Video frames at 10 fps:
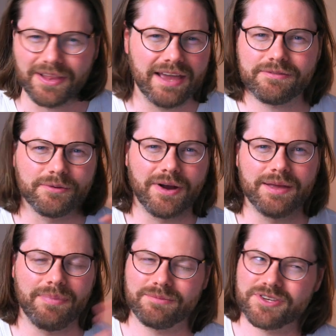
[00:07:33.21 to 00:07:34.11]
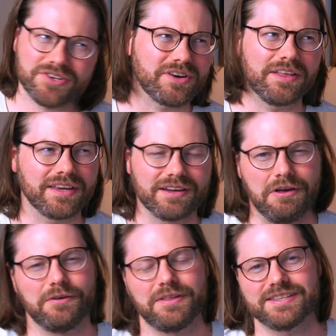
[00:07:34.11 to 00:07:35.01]
for left and right, but I'm just trying to think of
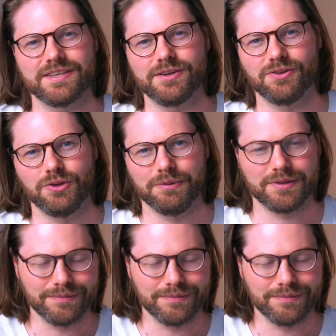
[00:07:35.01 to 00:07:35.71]
other things that you can do with